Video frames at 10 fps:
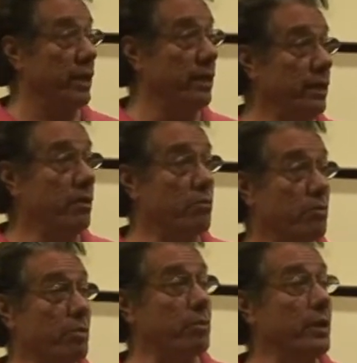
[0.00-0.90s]
it, when
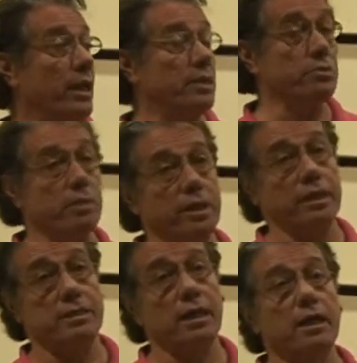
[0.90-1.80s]
we realized what he
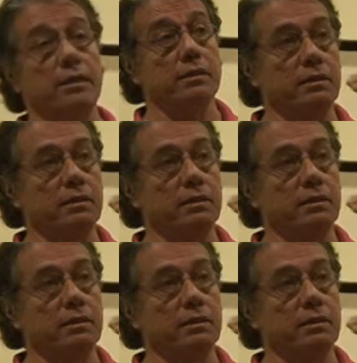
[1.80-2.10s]
had done.